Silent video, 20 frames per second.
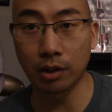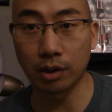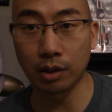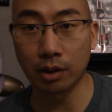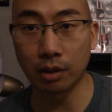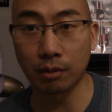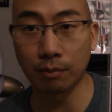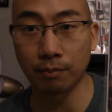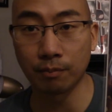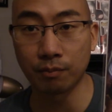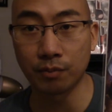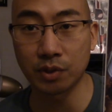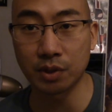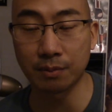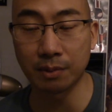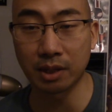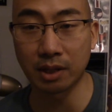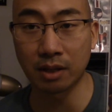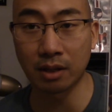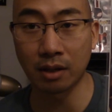some
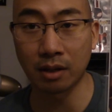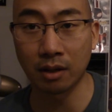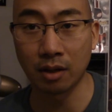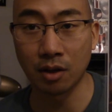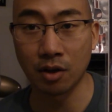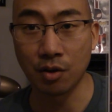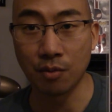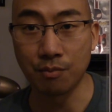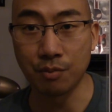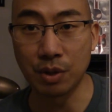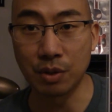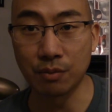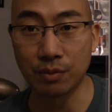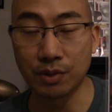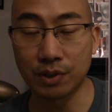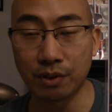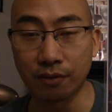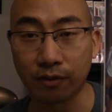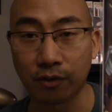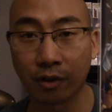of the
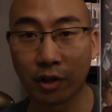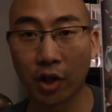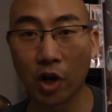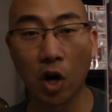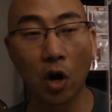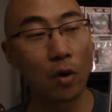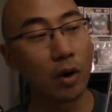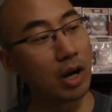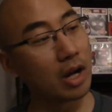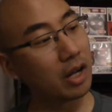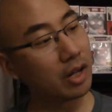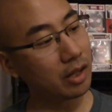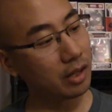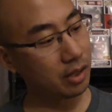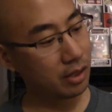mutants of Krakoa